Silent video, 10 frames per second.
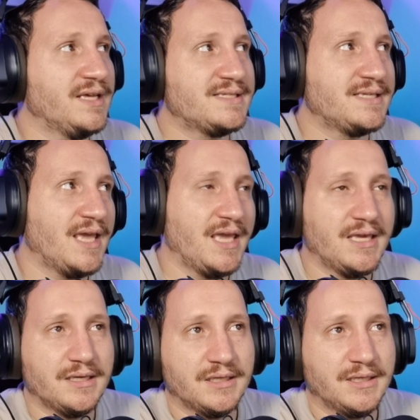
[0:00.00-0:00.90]
let's say
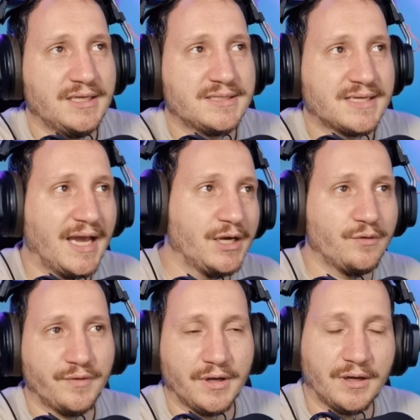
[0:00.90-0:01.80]
it's kind
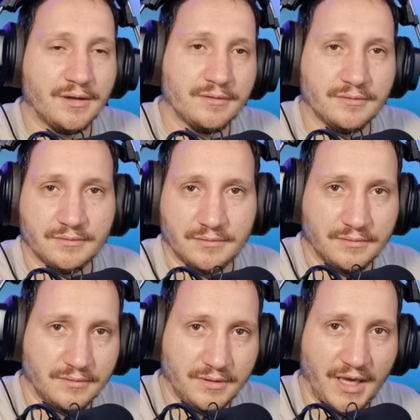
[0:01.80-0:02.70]
of a
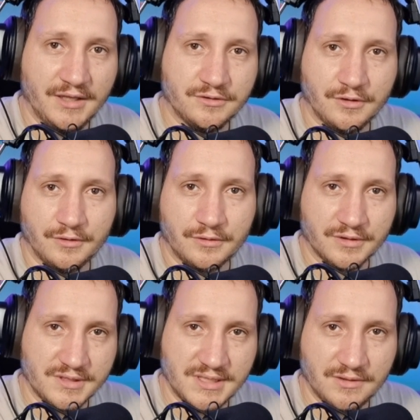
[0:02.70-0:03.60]

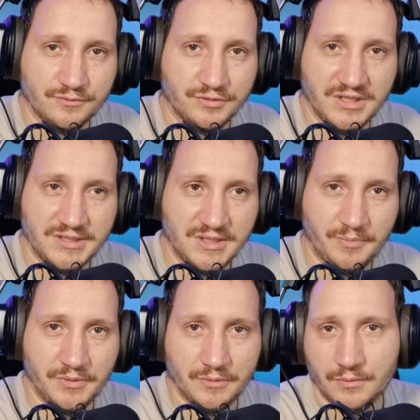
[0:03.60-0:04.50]
8-core Zen 3
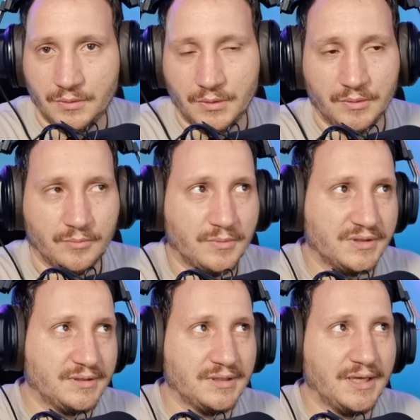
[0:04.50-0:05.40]
CPU,
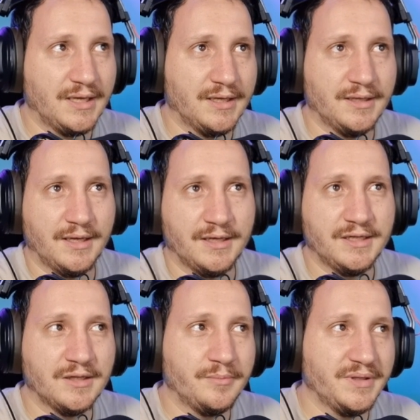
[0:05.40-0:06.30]
but a
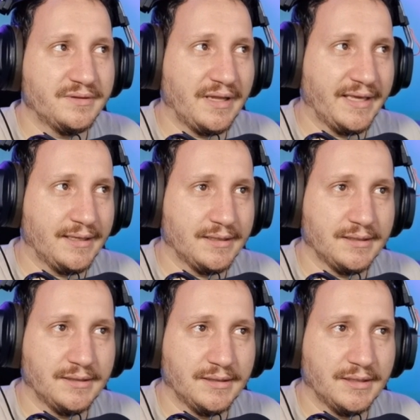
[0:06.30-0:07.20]
little bit like
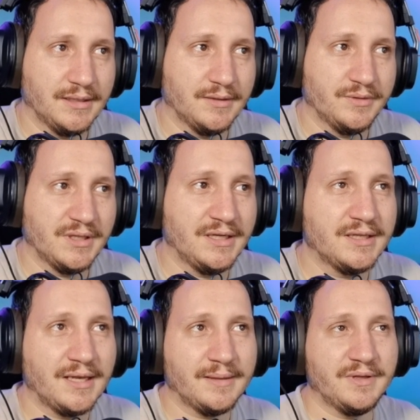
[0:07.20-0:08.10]
with a
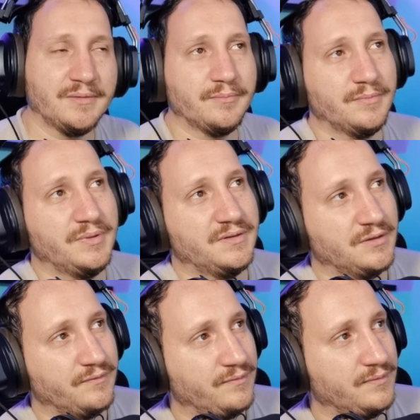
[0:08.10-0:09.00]
little
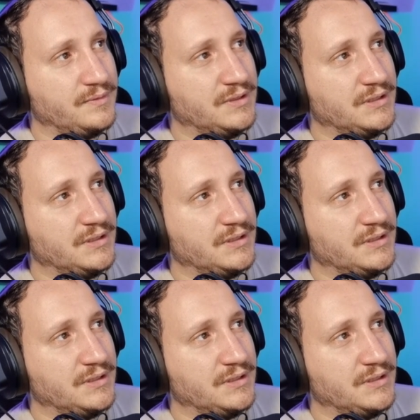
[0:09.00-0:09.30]
bit of